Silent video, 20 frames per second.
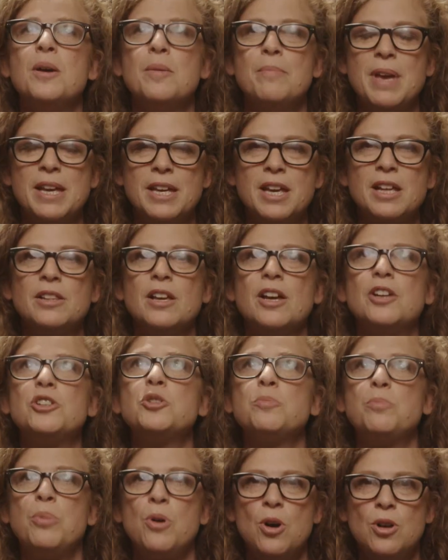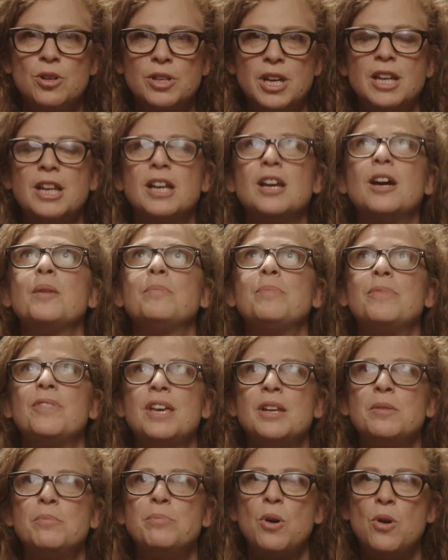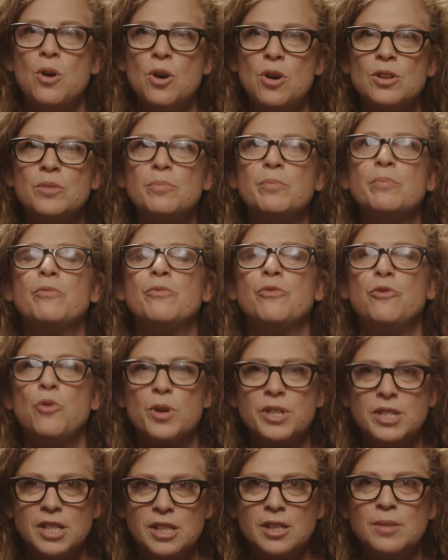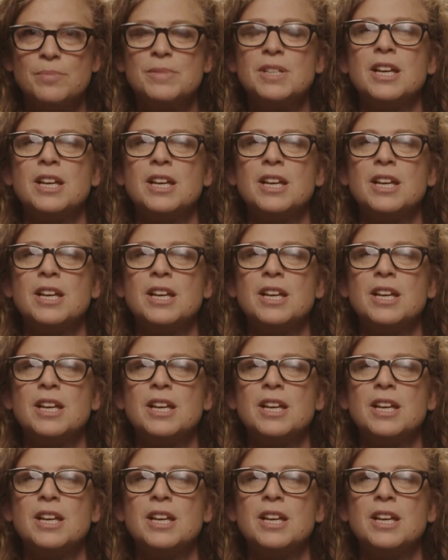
making lunch, Paul getting up, then Paul forcing them